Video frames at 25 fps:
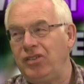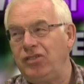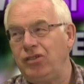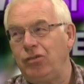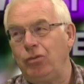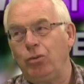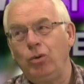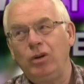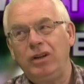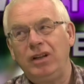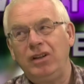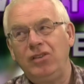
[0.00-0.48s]
it had
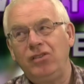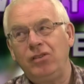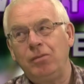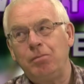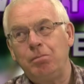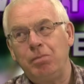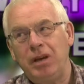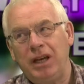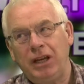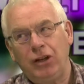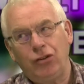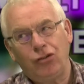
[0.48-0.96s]
run into
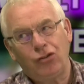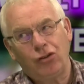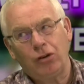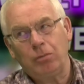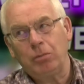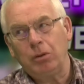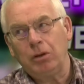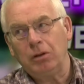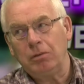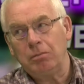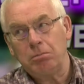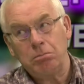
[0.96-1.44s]
big
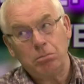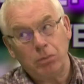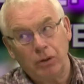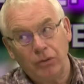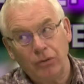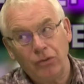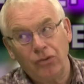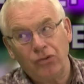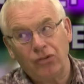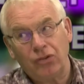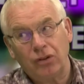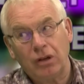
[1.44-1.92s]
trouble
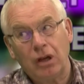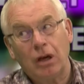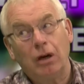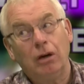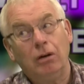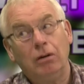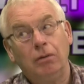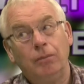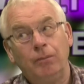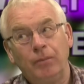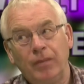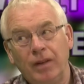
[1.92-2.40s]
months
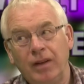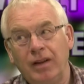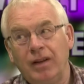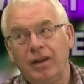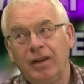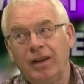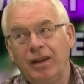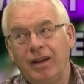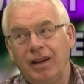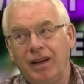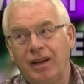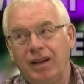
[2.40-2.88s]
ago.
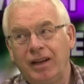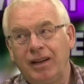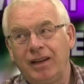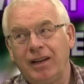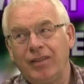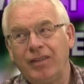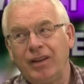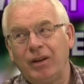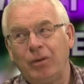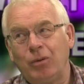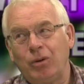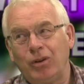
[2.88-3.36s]
And
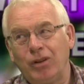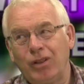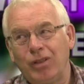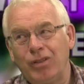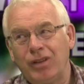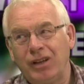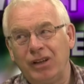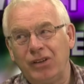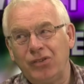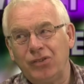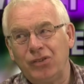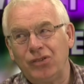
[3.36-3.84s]
I think one of the
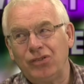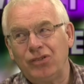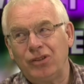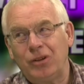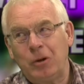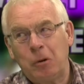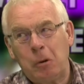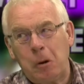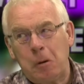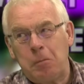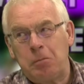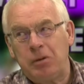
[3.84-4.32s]
things that's
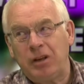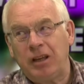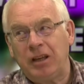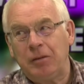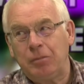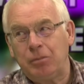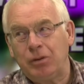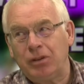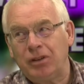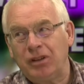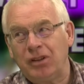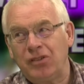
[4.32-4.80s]
annoyed
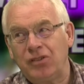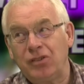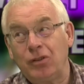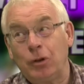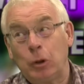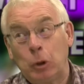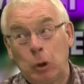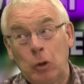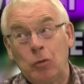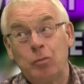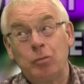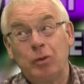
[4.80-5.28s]
people is that
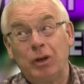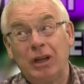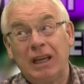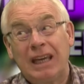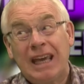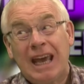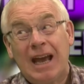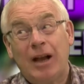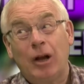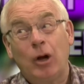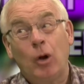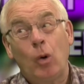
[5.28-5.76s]
the government
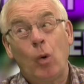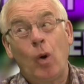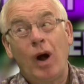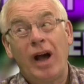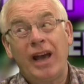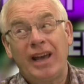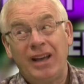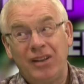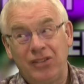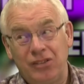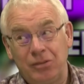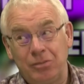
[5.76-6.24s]
kept
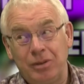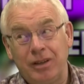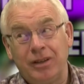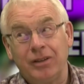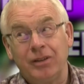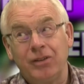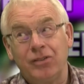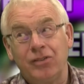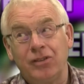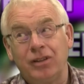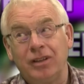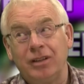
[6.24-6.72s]
quiet
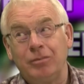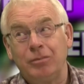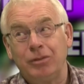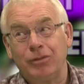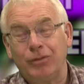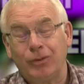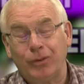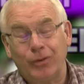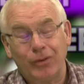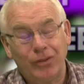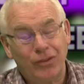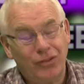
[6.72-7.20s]
about it
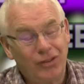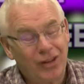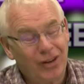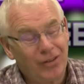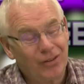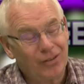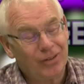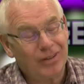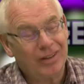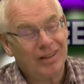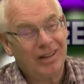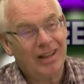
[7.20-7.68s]
before the
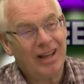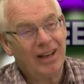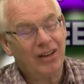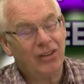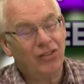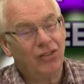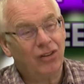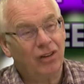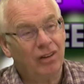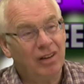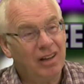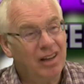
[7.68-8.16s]
general
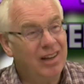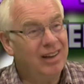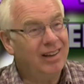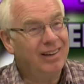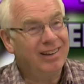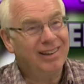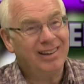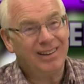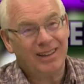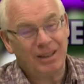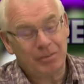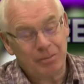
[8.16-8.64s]
election
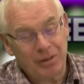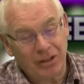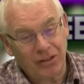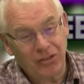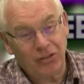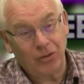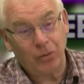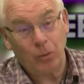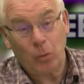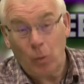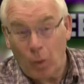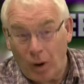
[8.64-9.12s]
can't
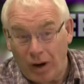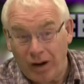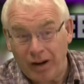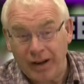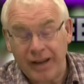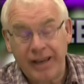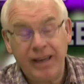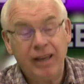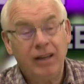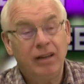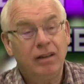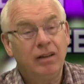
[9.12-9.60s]
imagine
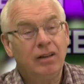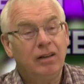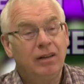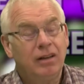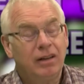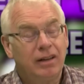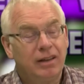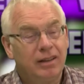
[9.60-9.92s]
why. Oh,